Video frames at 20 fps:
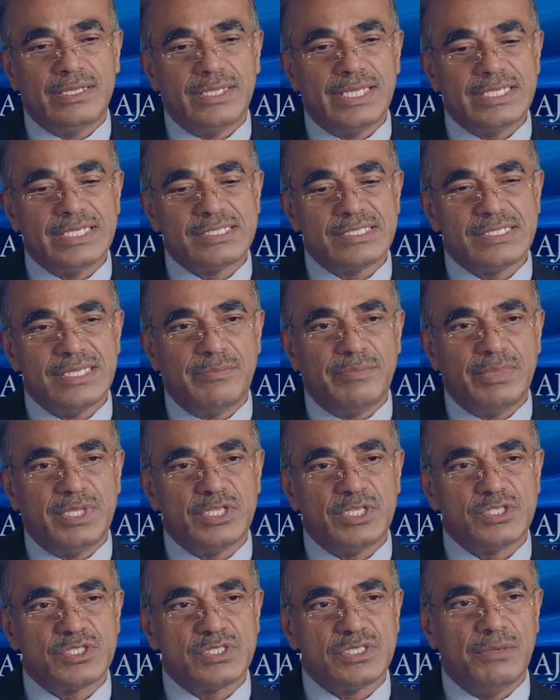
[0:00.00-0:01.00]
they slipped
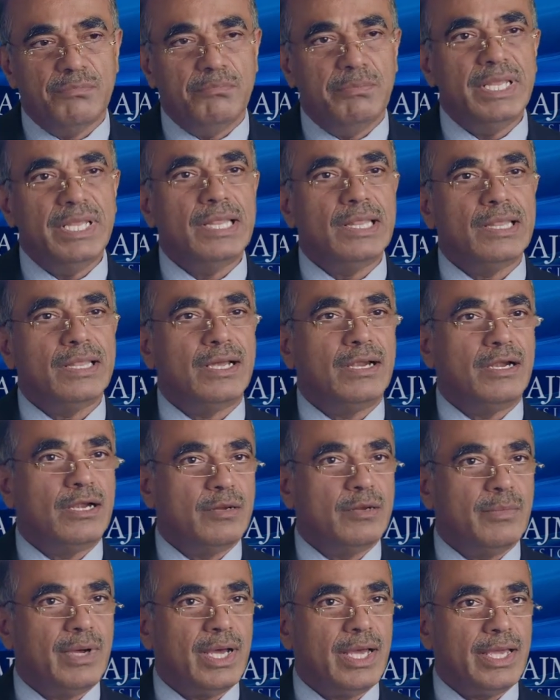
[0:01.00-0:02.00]
this bill
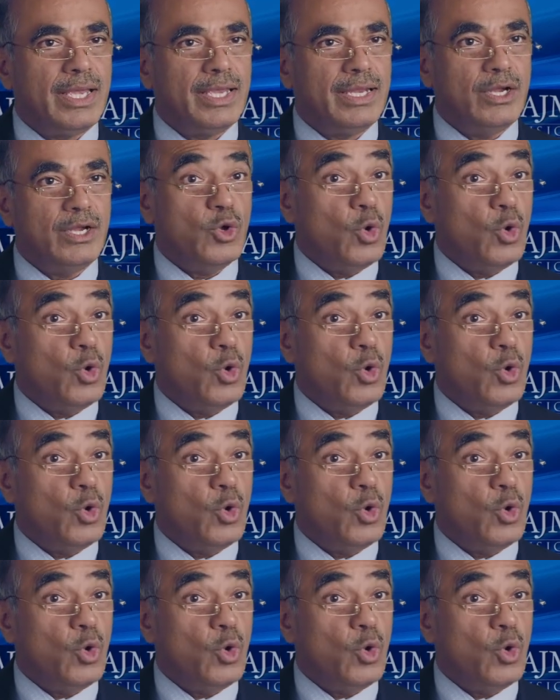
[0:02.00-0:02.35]
under my